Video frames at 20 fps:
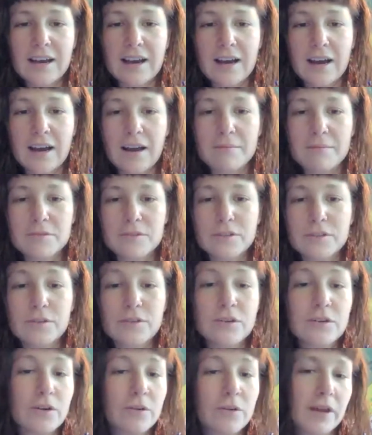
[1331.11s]
Um, so
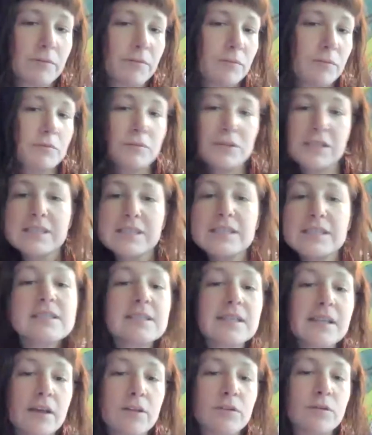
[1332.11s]
you know that when we sing
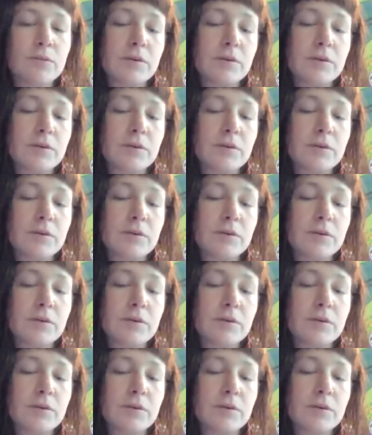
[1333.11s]
together,